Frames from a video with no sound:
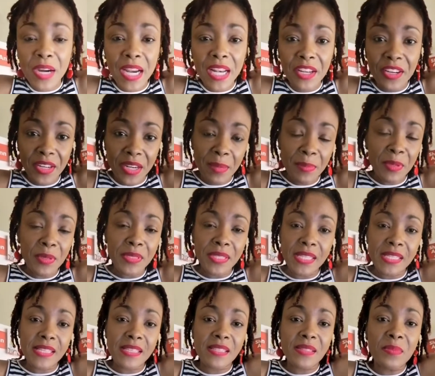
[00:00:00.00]
more I learn
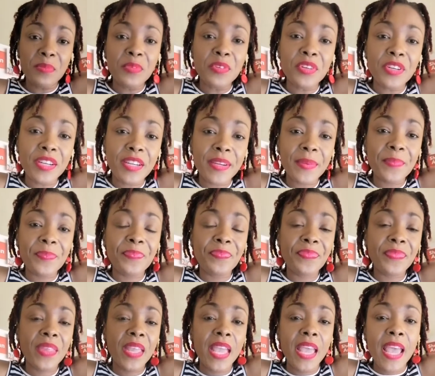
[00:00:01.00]
about it is the more
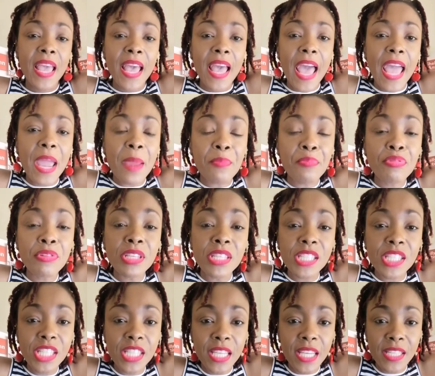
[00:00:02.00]
I
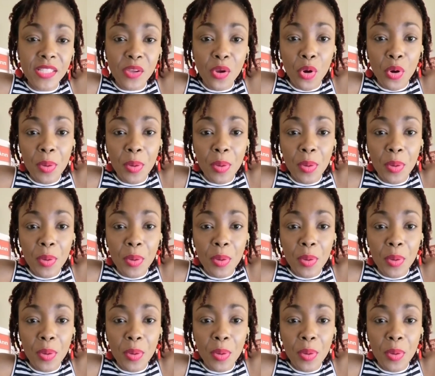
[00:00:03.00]
appreciate